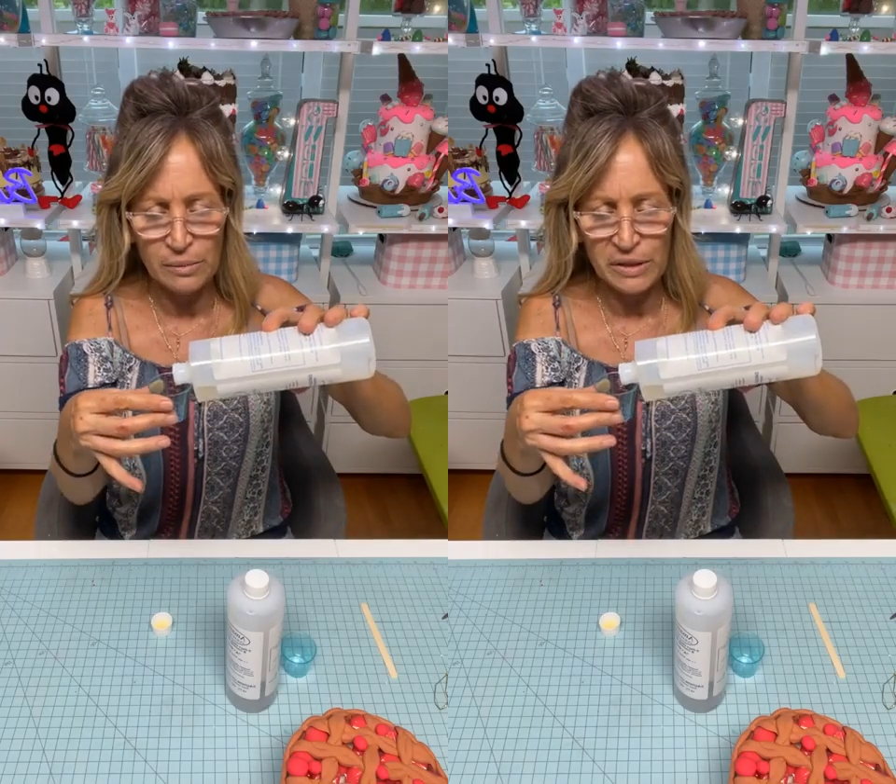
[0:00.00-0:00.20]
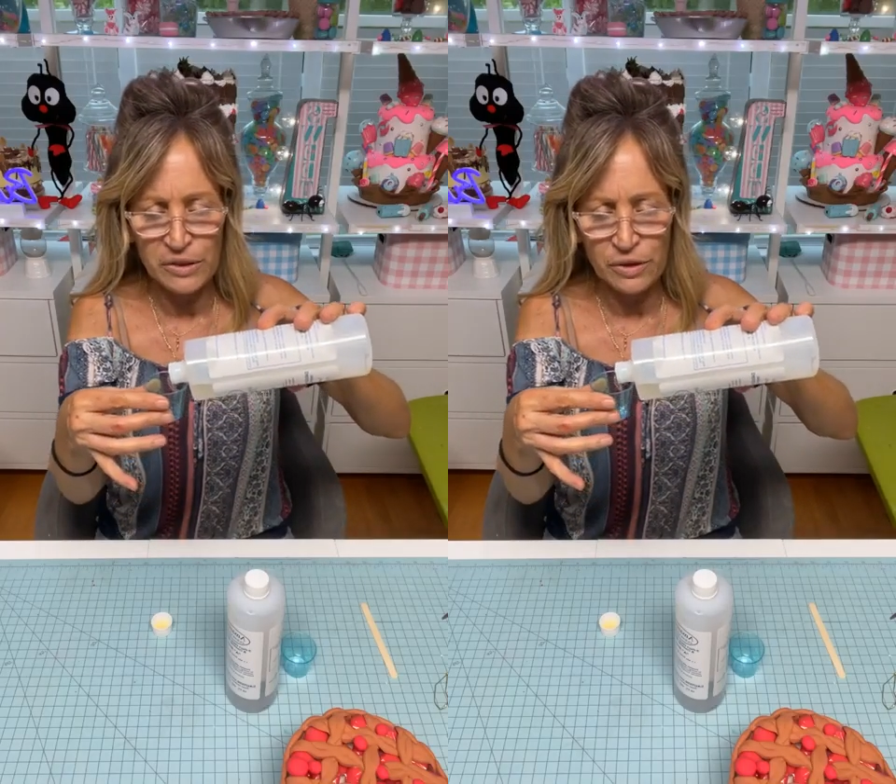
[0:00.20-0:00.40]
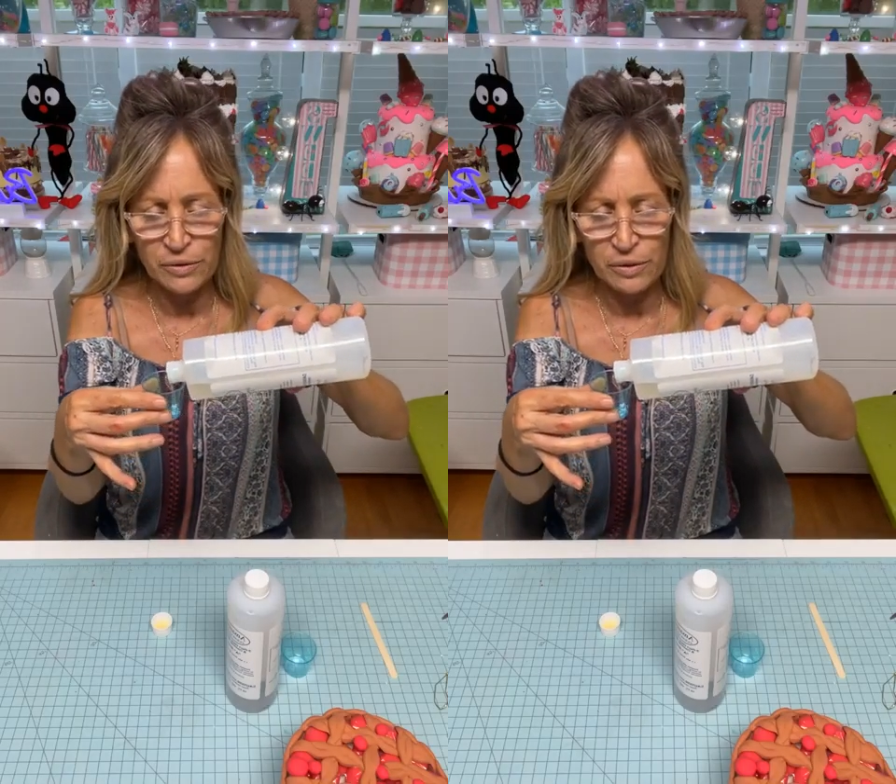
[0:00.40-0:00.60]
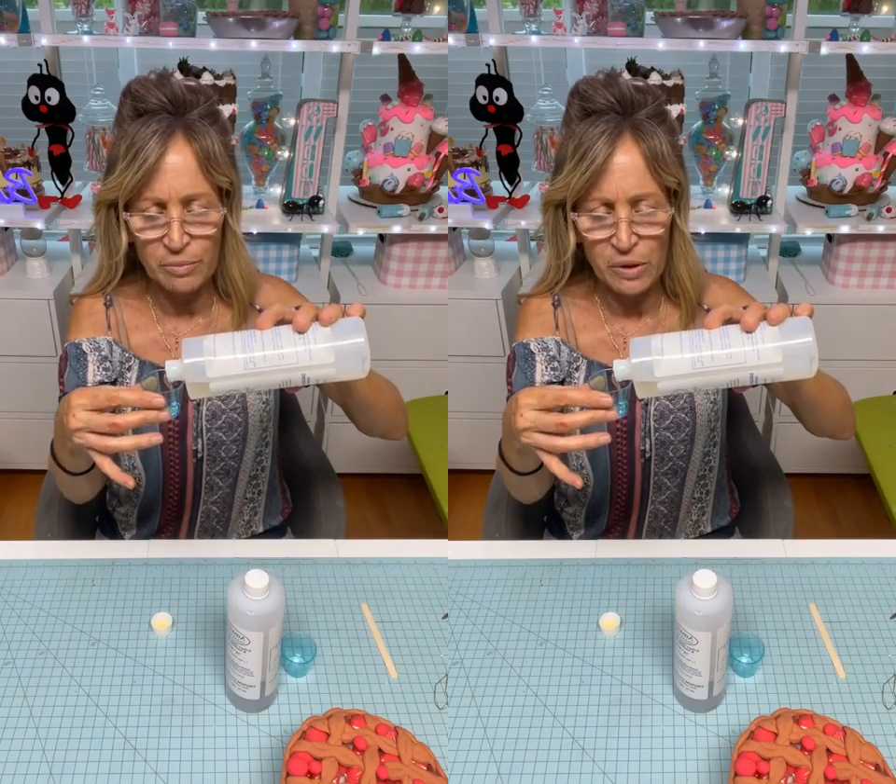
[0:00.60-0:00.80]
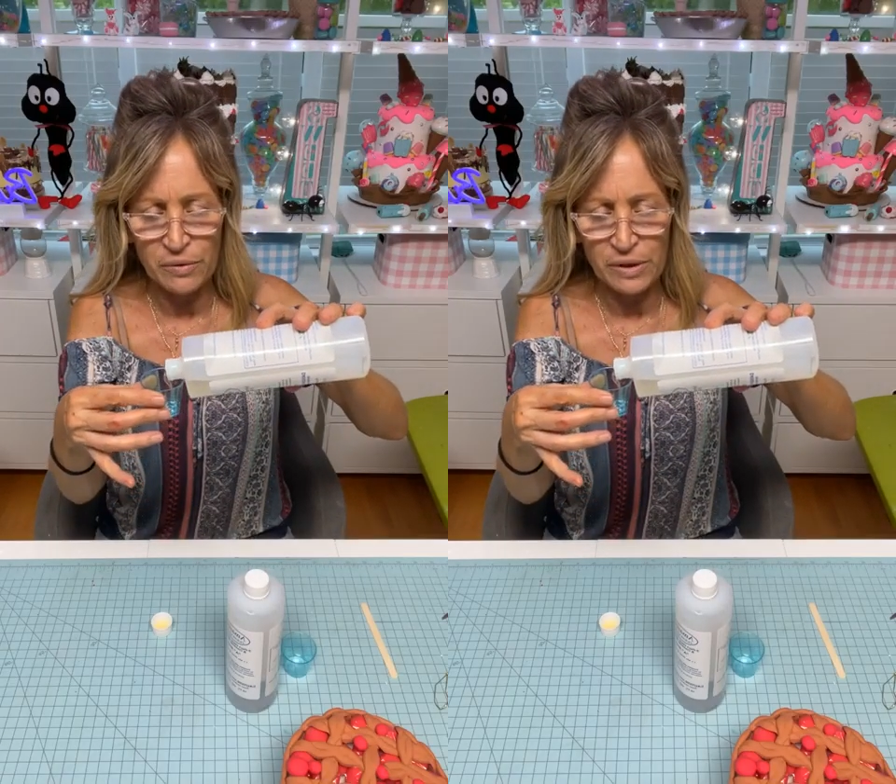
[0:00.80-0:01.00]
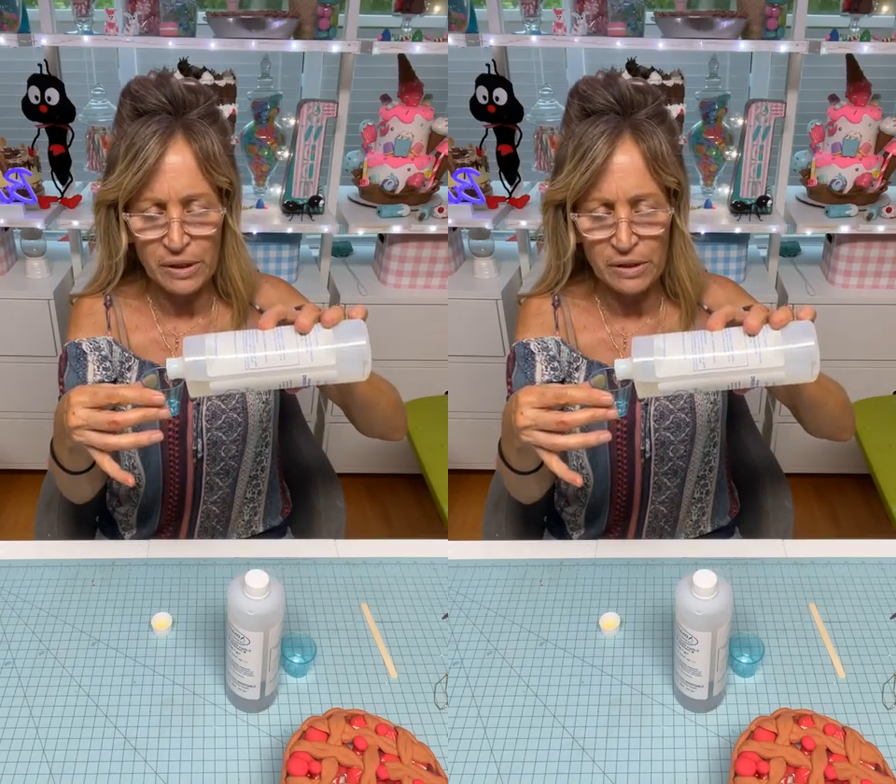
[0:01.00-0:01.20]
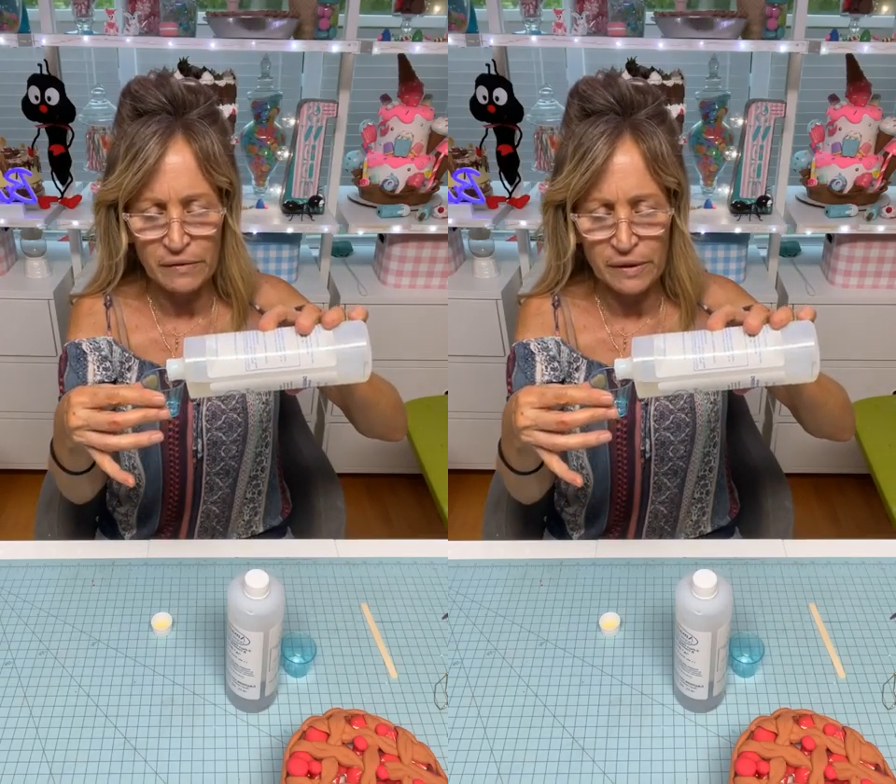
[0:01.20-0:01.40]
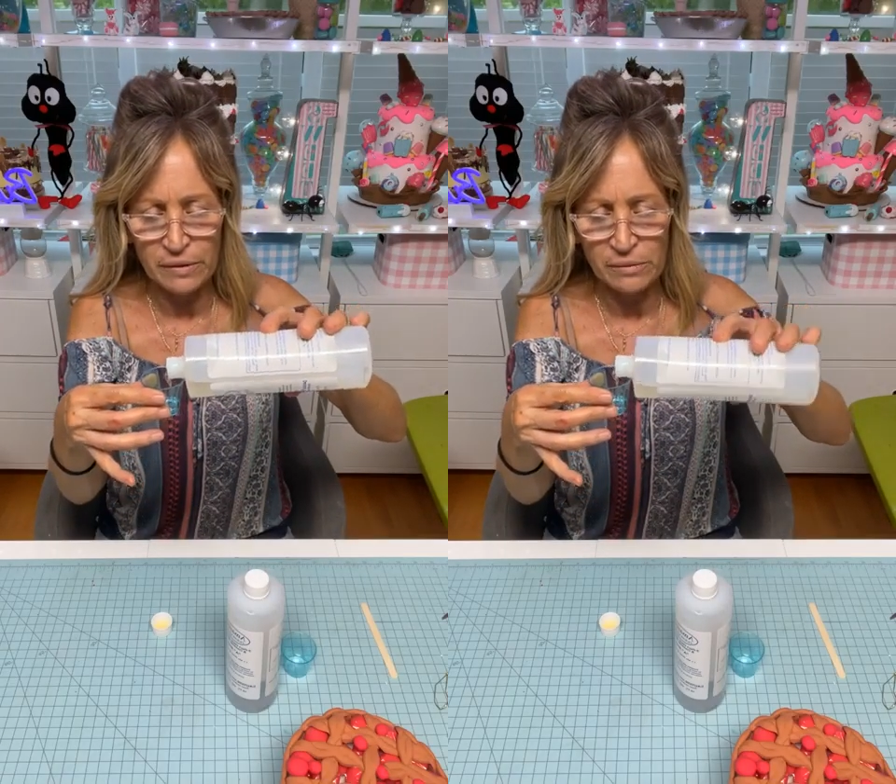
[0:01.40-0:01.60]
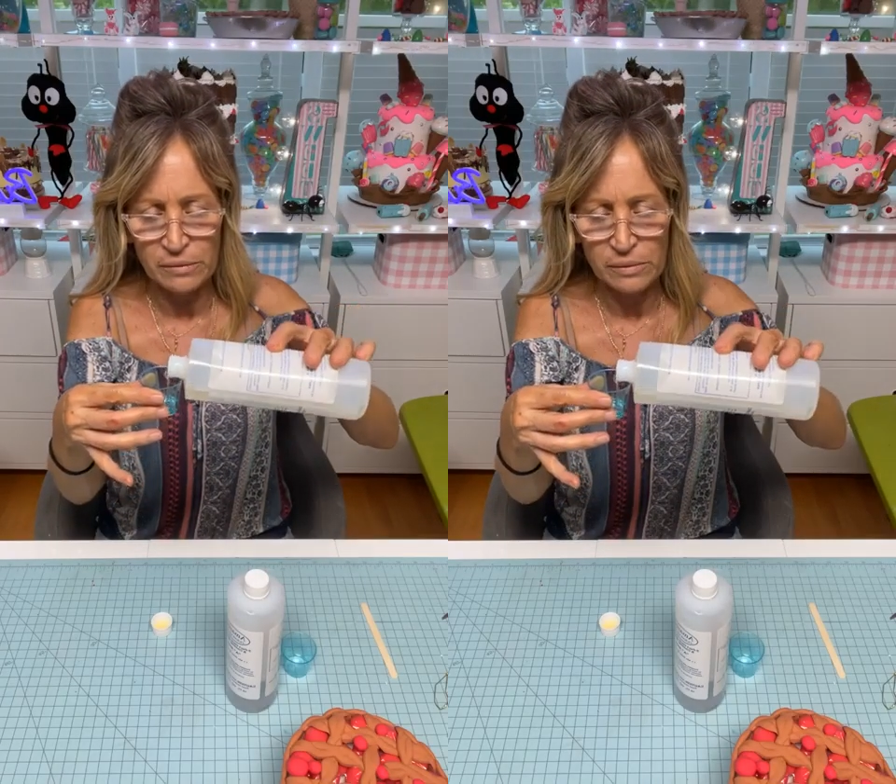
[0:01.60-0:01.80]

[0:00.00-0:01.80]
and make sure they're both even.